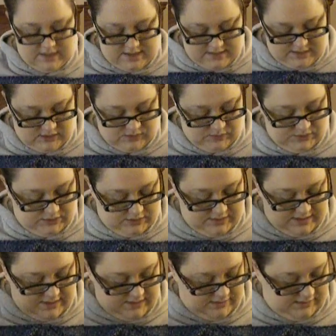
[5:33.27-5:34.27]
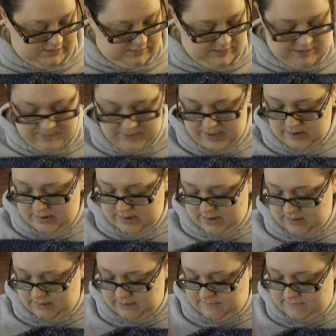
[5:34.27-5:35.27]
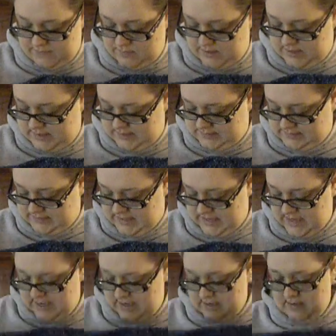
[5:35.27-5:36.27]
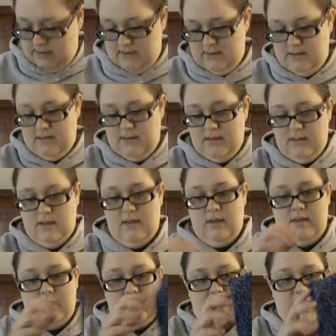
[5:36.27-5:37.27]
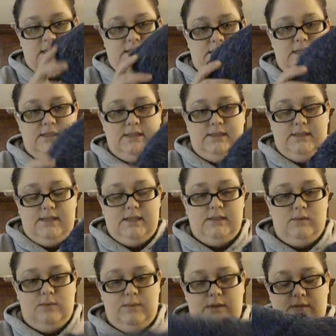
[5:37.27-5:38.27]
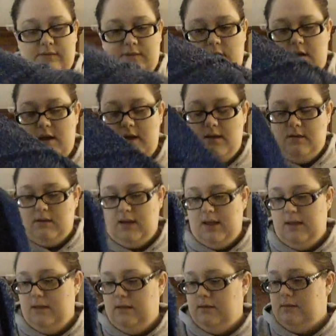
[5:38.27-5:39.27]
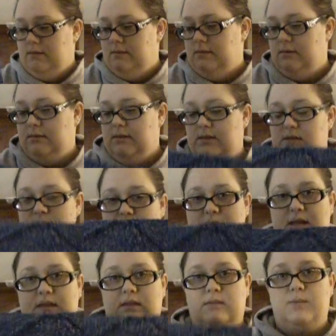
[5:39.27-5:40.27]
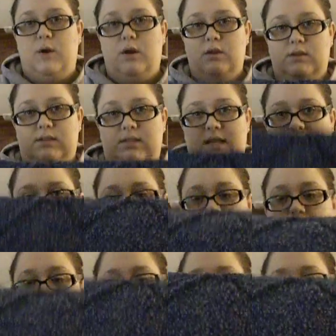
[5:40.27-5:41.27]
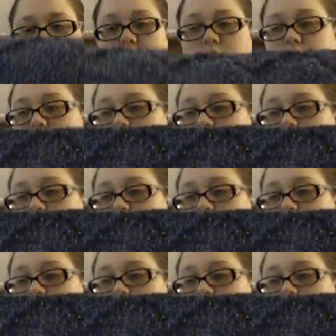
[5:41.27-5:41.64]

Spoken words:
And this one turned out a little bit better. Now, if you can see, I guess this would be the front. Okay. This would be like the part you see when it's across your